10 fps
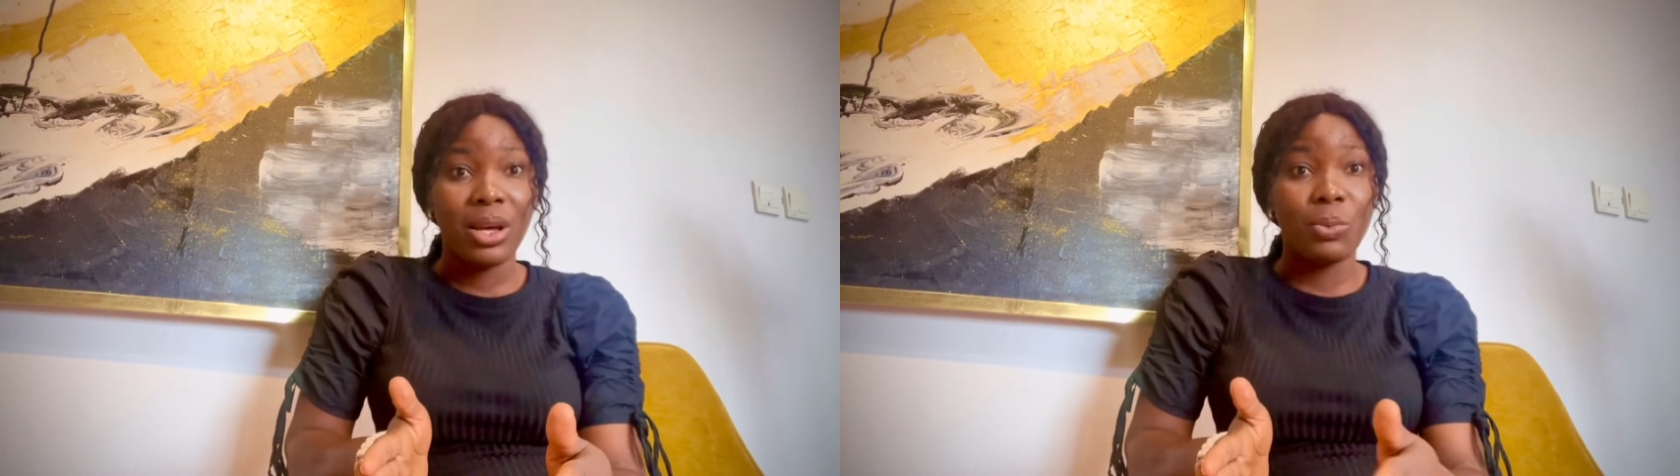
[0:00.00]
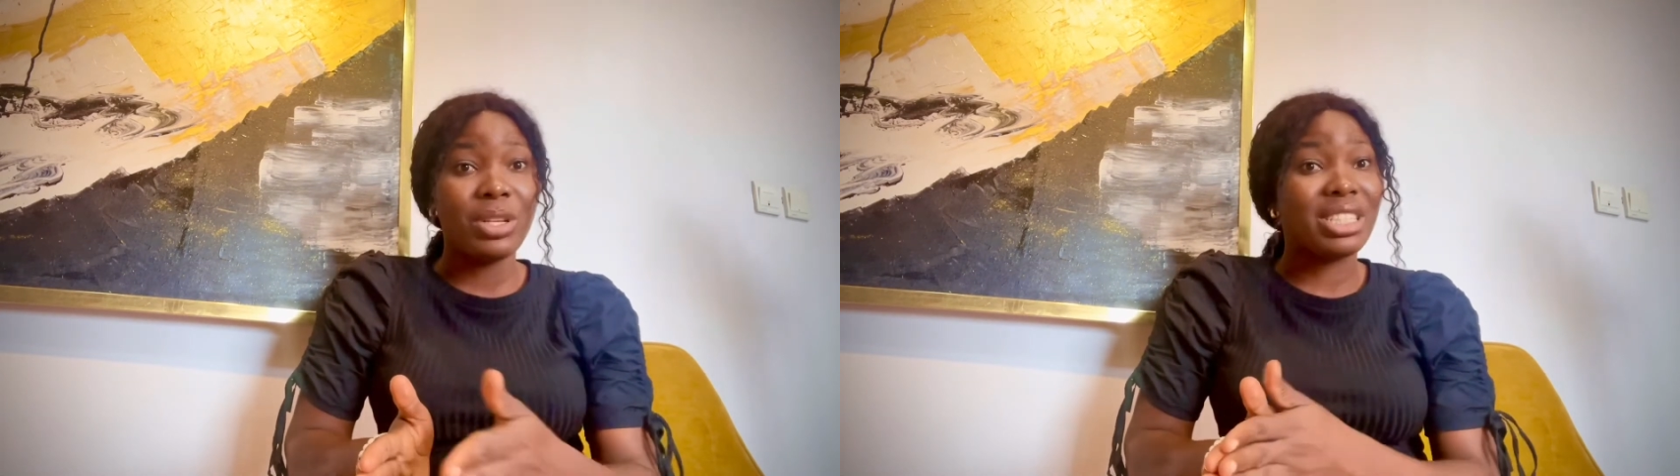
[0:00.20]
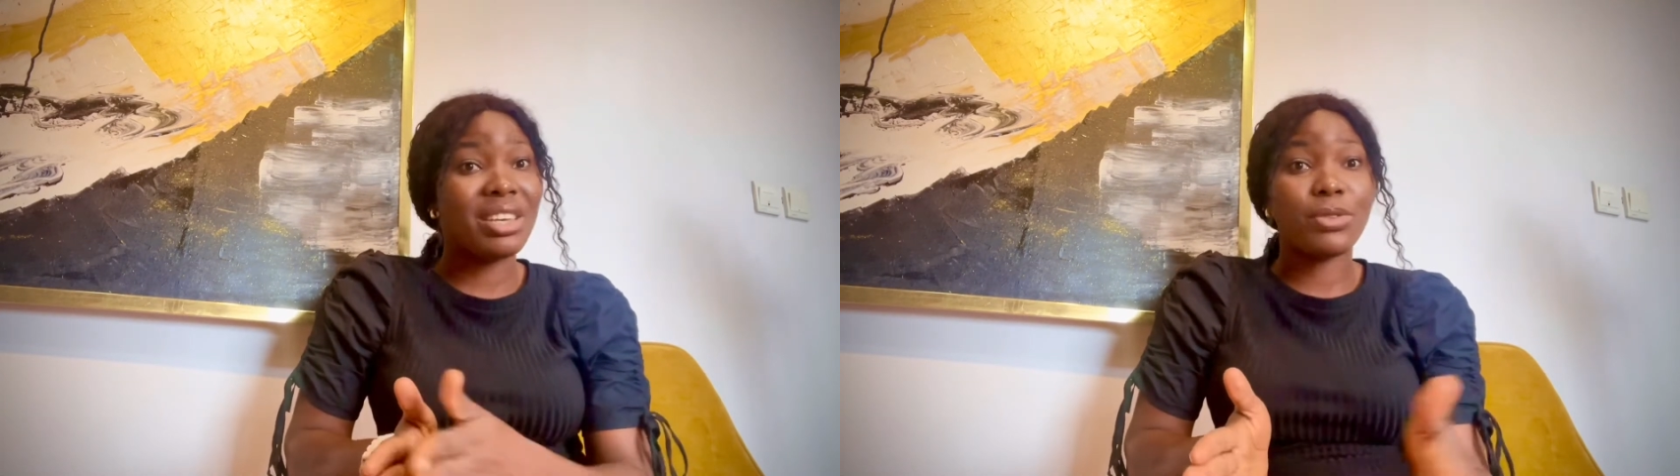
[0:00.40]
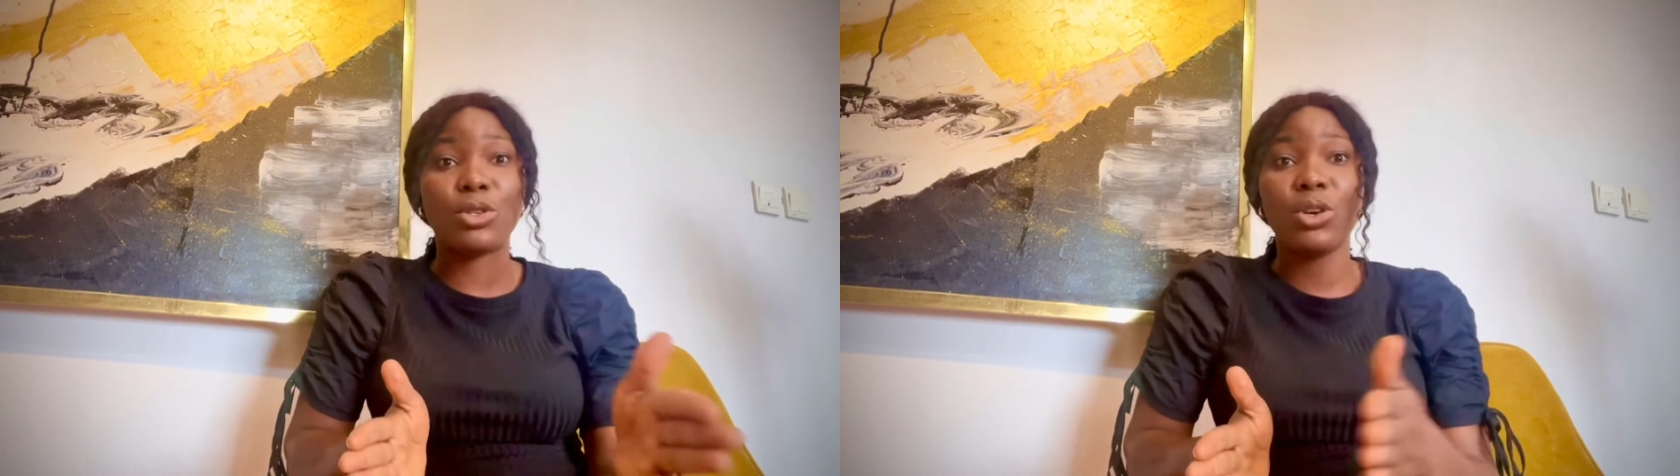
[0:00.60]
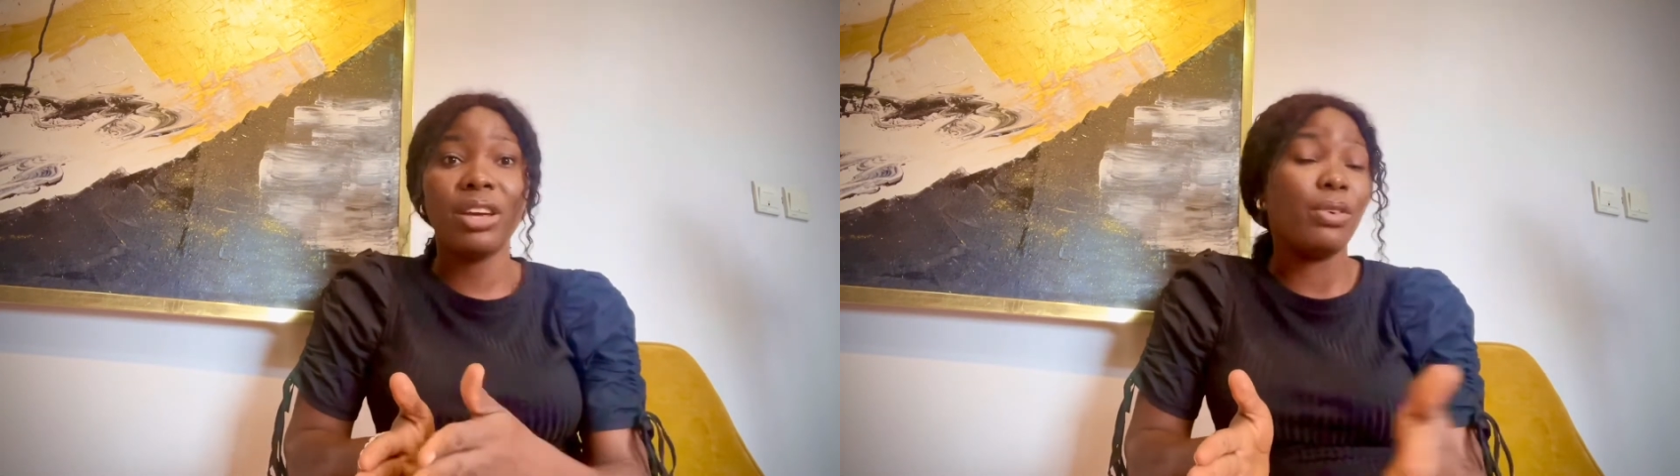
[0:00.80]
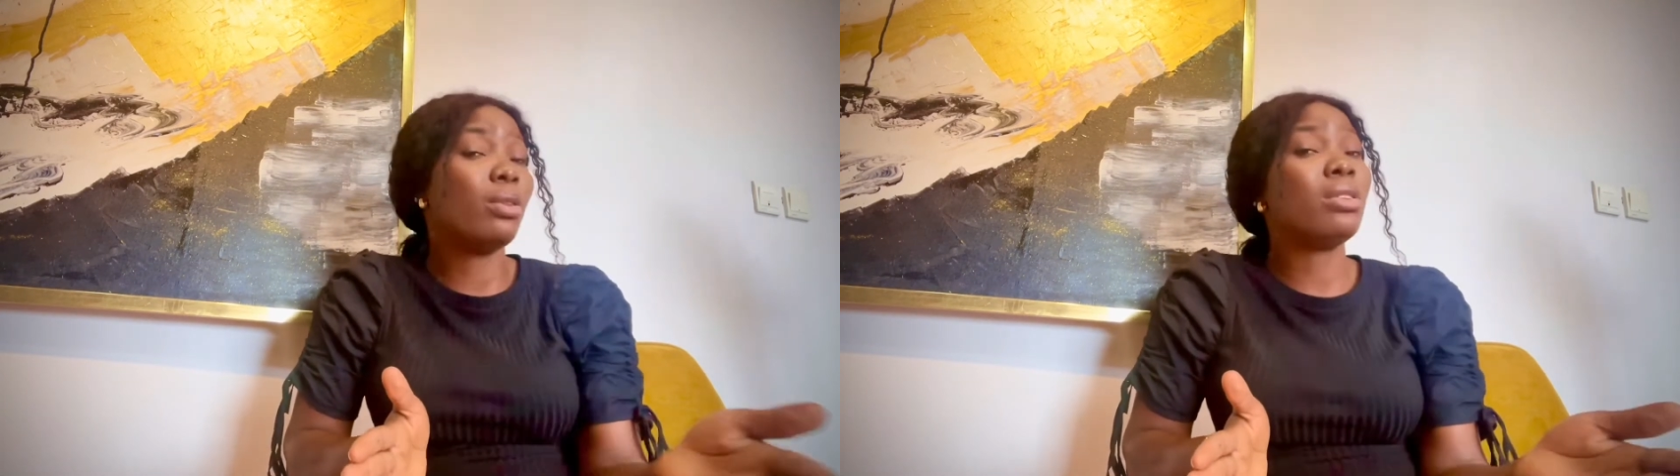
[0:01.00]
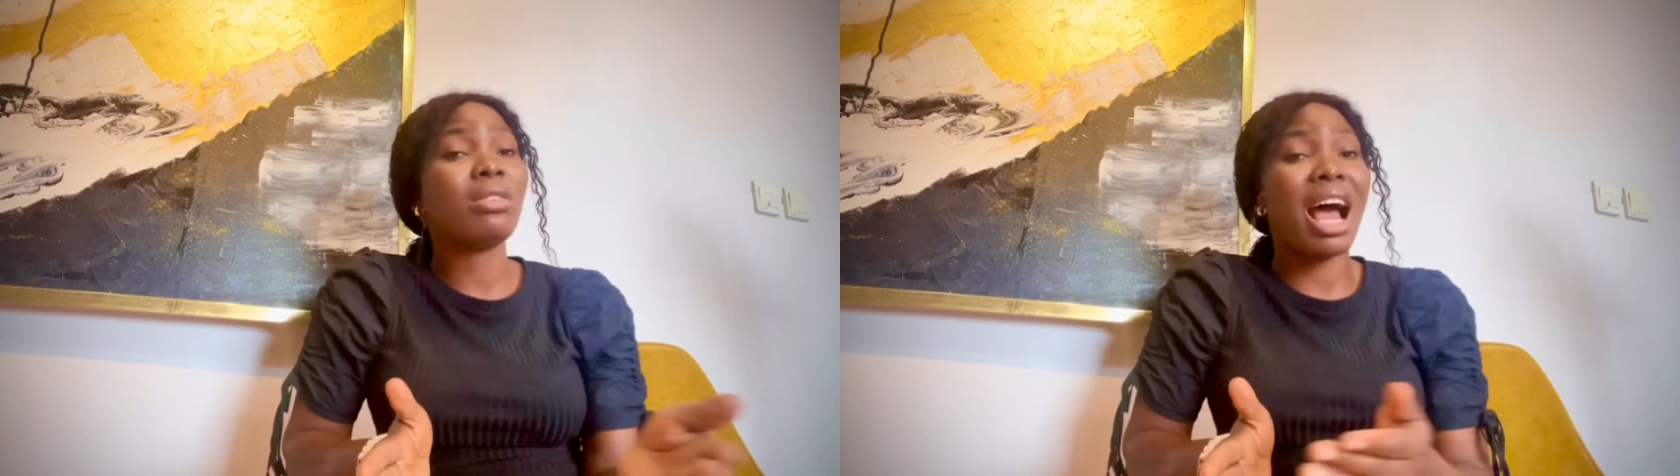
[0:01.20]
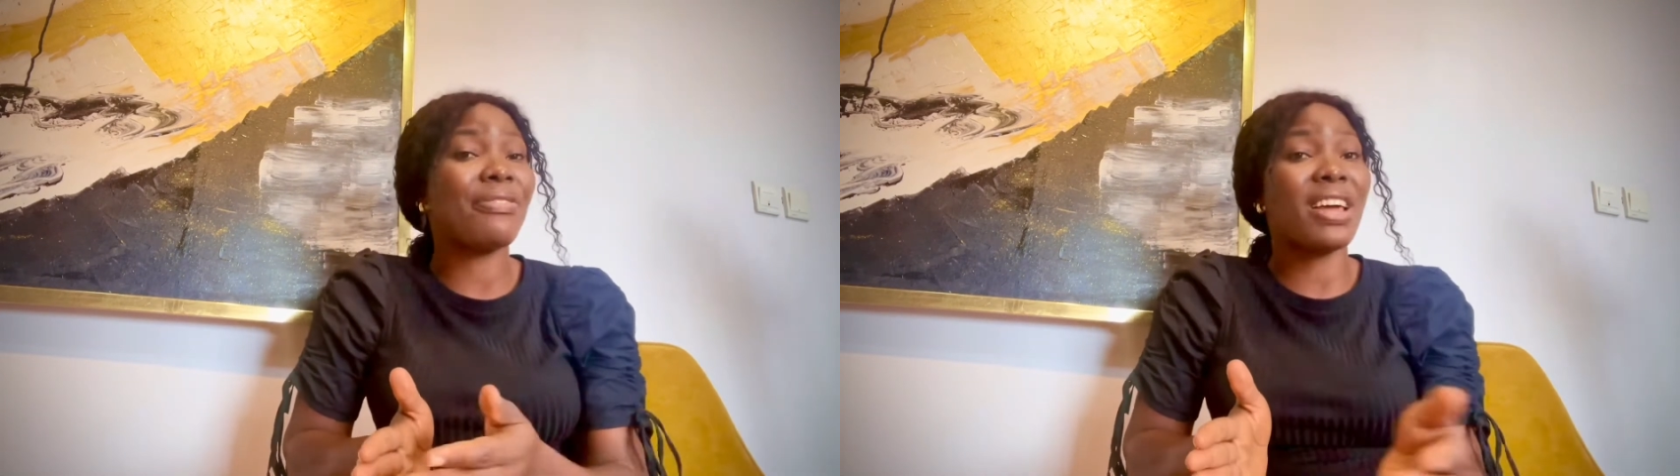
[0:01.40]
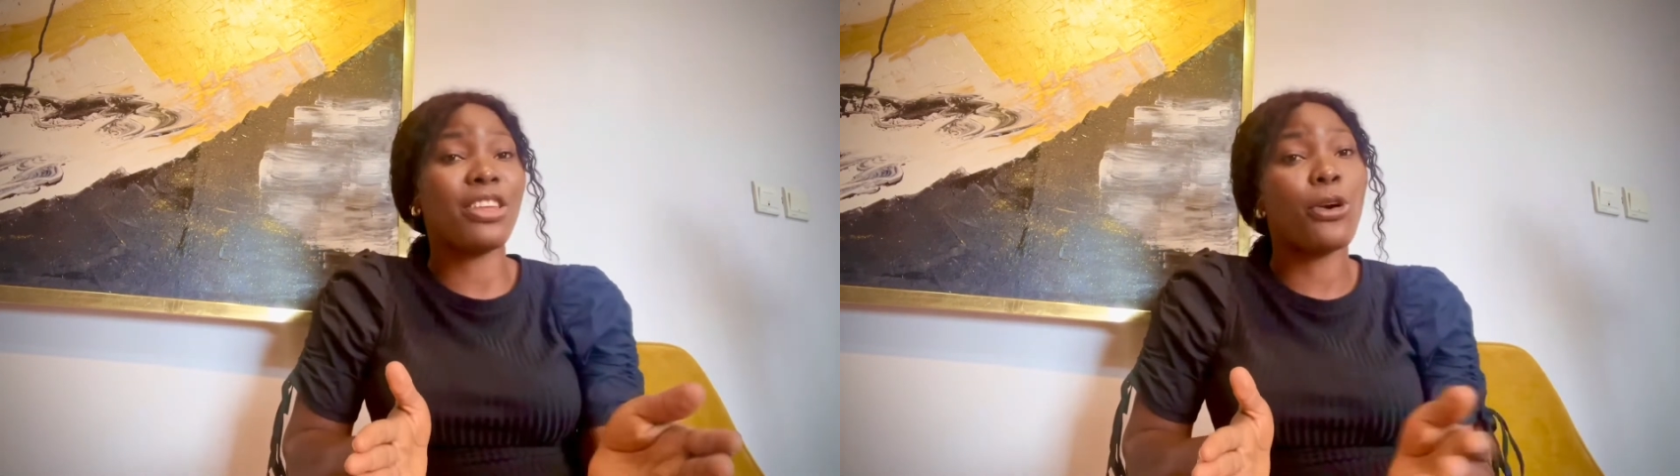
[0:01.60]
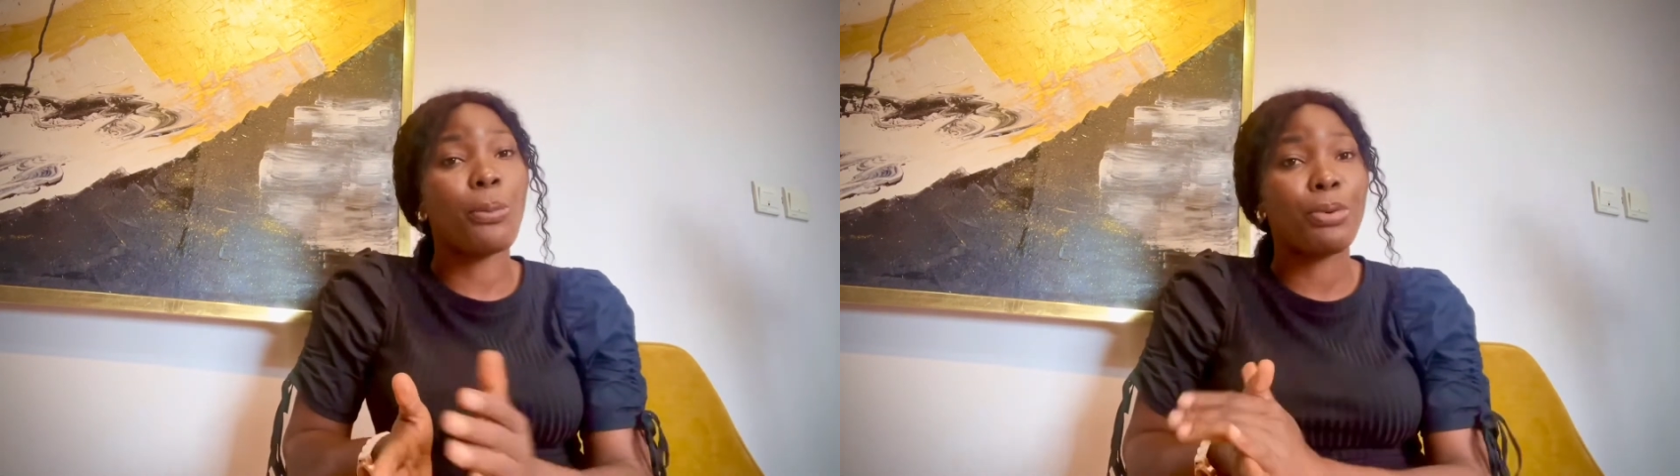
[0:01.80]
which gives you even after
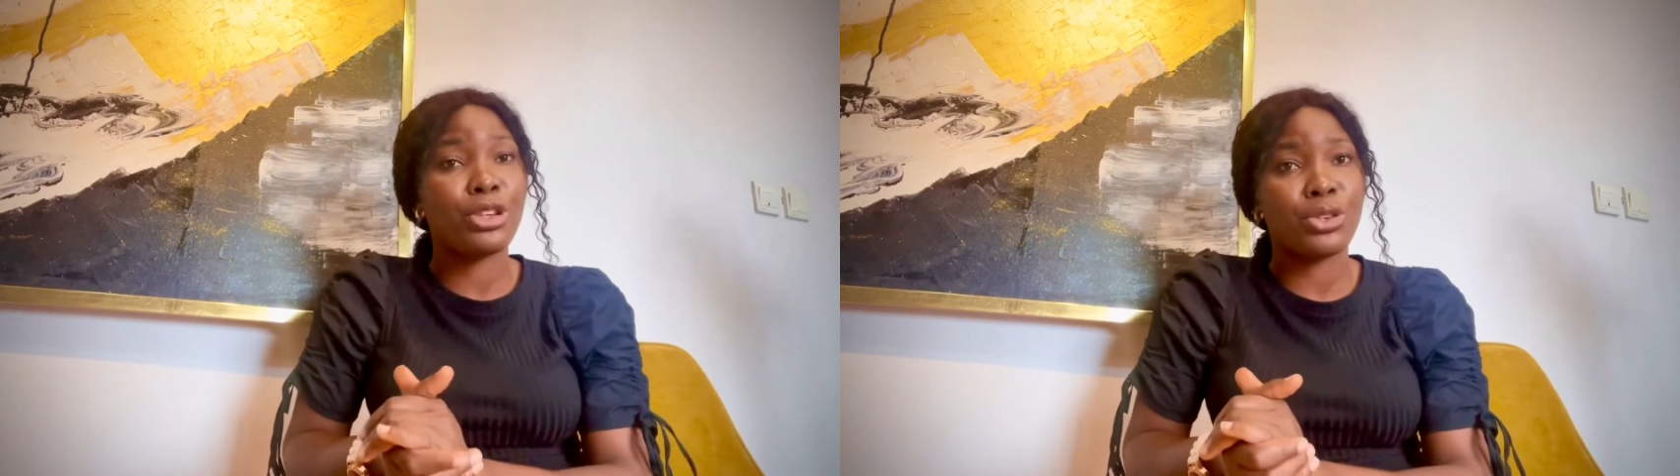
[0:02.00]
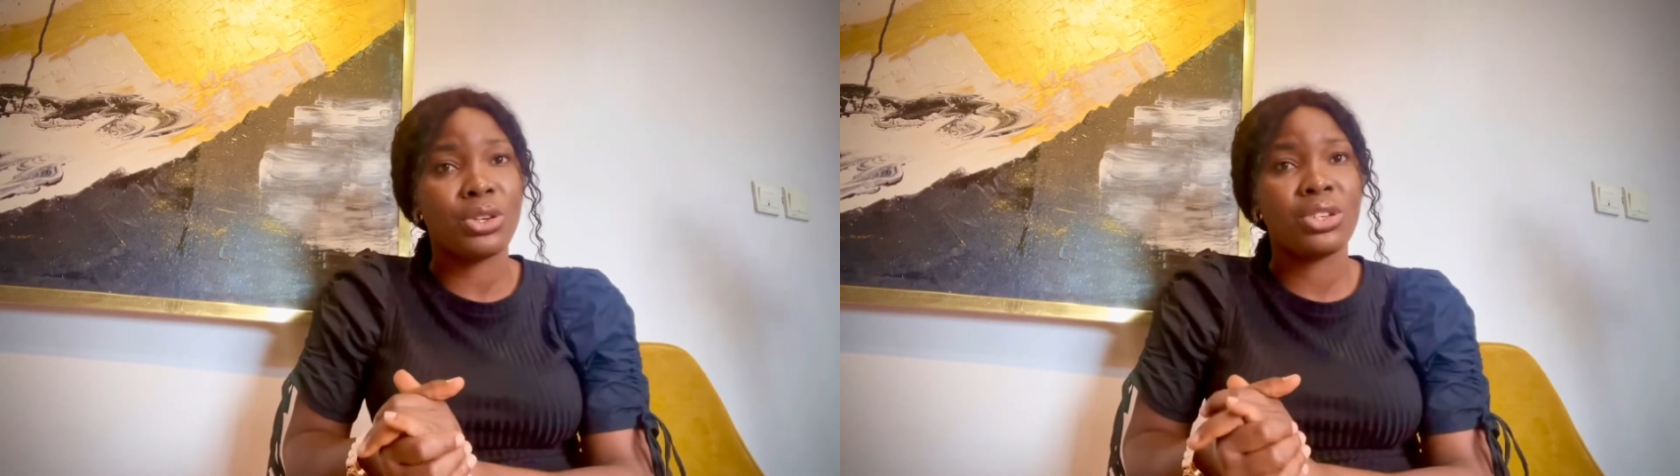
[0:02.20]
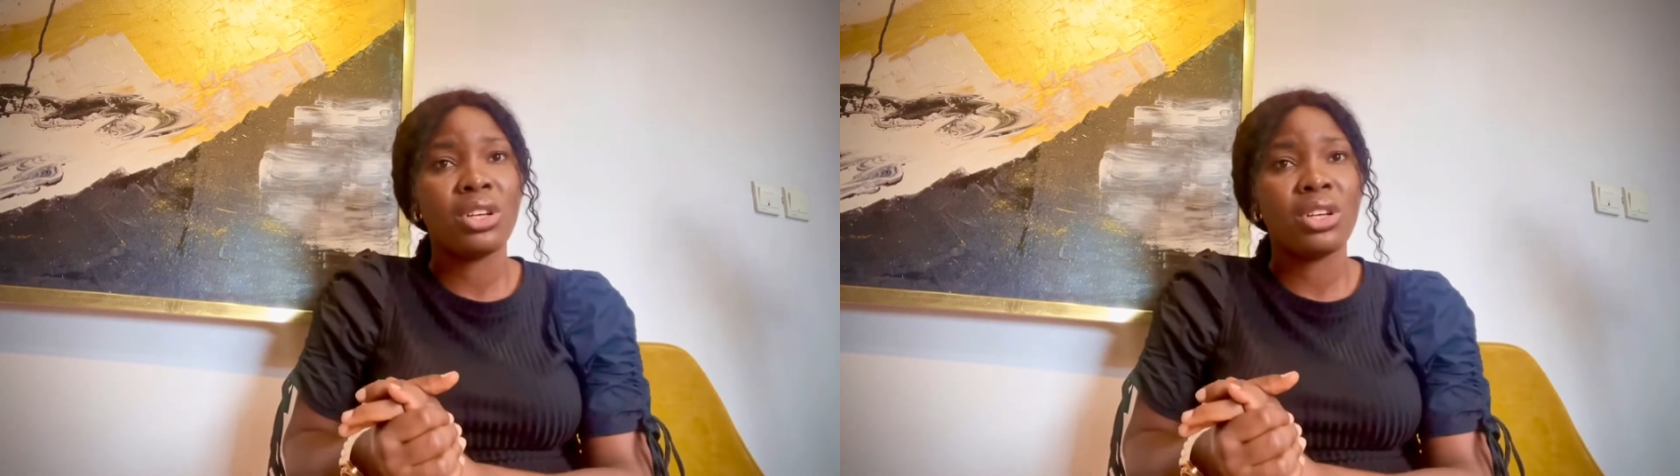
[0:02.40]
the completion